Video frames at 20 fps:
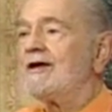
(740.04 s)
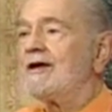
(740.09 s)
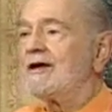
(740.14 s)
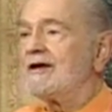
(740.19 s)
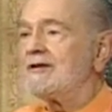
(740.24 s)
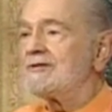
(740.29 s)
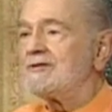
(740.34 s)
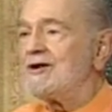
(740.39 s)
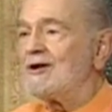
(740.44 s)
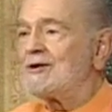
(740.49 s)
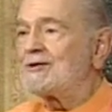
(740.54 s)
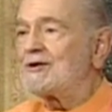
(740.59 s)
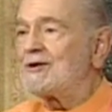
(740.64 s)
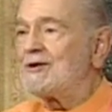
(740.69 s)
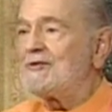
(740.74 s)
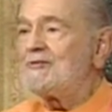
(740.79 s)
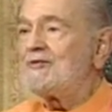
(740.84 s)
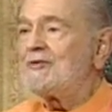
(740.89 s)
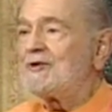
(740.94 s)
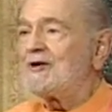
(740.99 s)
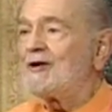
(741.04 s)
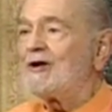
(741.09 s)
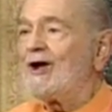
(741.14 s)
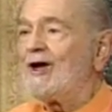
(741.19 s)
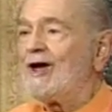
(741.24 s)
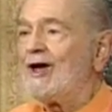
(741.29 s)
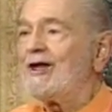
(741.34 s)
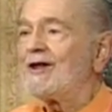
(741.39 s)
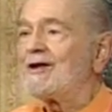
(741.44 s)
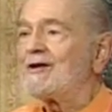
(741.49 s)
it's not good for your
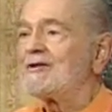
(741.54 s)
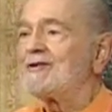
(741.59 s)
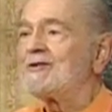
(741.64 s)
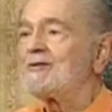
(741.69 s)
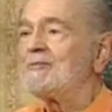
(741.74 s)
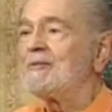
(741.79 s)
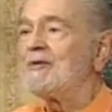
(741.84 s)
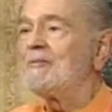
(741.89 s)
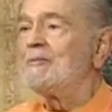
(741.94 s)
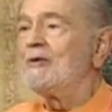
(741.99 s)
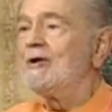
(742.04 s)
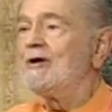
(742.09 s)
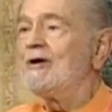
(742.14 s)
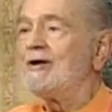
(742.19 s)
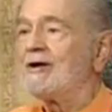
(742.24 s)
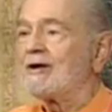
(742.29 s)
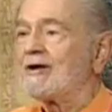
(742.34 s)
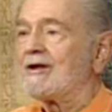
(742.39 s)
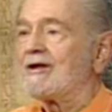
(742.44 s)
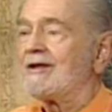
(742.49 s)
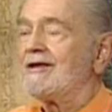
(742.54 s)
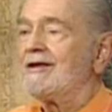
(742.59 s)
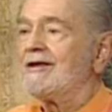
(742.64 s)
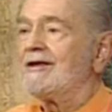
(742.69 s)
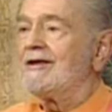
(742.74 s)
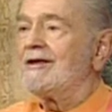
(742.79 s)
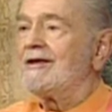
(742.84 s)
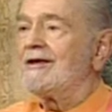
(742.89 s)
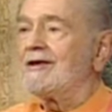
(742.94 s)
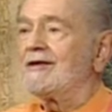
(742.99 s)
hand to be burned.
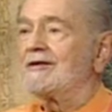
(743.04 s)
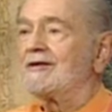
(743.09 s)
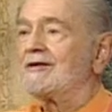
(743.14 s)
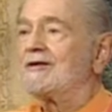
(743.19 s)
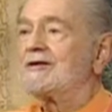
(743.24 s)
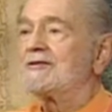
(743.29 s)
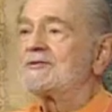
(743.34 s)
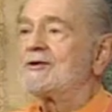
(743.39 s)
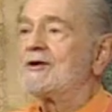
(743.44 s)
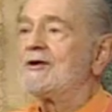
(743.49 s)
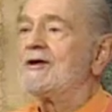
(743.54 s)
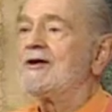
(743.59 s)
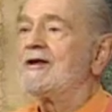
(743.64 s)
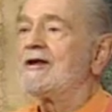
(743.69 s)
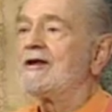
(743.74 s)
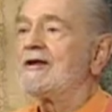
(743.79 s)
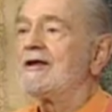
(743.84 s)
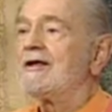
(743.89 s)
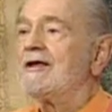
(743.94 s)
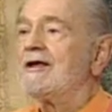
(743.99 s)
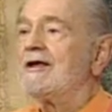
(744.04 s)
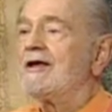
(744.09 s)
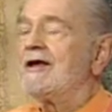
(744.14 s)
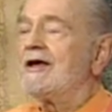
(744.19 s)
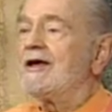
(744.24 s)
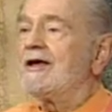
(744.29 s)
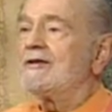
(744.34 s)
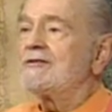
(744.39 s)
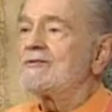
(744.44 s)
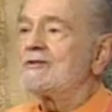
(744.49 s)
It'll destroy it.
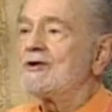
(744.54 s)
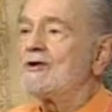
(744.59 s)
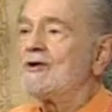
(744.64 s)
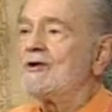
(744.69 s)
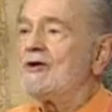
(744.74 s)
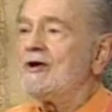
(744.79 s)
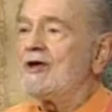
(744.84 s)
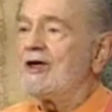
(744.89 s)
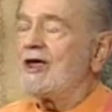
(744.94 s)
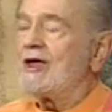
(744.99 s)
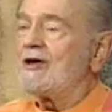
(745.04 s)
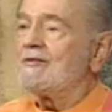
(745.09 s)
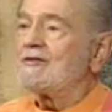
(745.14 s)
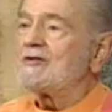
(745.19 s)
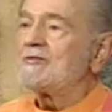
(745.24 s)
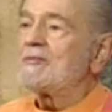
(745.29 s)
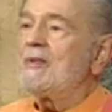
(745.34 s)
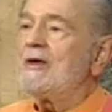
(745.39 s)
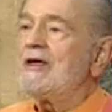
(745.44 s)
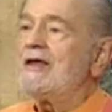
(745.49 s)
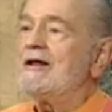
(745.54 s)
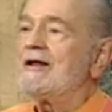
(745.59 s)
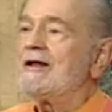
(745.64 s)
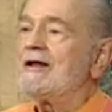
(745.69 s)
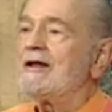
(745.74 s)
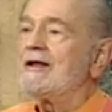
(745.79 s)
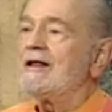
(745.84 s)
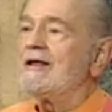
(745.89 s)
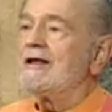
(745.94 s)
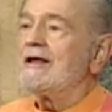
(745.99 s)
And so he gave us
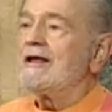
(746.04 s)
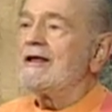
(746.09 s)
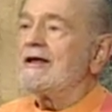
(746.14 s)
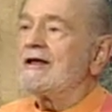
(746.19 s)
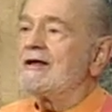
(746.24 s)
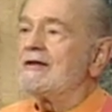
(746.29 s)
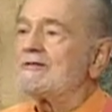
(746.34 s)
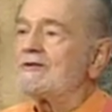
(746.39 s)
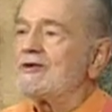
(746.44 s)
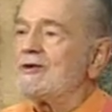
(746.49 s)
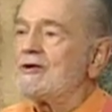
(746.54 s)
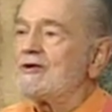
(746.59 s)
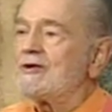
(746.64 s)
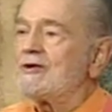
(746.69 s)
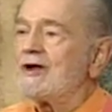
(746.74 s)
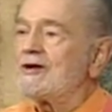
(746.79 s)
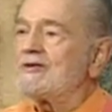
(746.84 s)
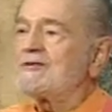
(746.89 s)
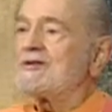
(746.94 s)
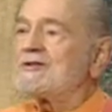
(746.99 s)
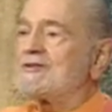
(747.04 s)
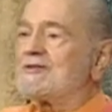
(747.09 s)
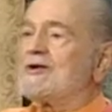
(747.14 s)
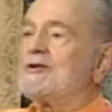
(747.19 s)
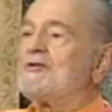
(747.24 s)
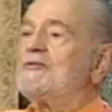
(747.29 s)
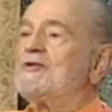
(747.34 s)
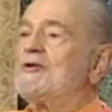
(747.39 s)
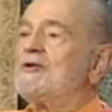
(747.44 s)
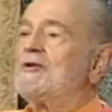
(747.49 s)
pain. And so you touch the
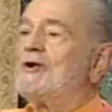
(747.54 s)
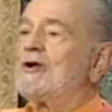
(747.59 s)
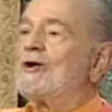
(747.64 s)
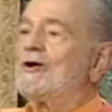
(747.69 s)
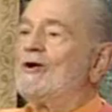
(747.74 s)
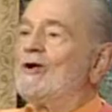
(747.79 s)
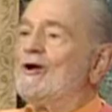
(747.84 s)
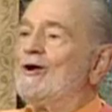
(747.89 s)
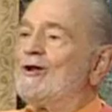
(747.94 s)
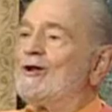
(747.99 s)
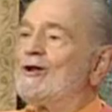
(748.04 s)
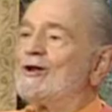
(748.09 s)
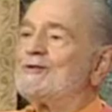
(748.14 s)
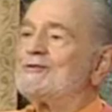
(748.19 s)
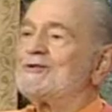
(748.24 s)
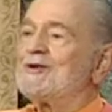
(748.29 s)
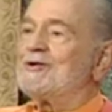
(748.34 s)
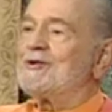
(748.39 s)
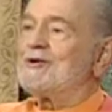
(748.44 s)
stove and you recoil and say,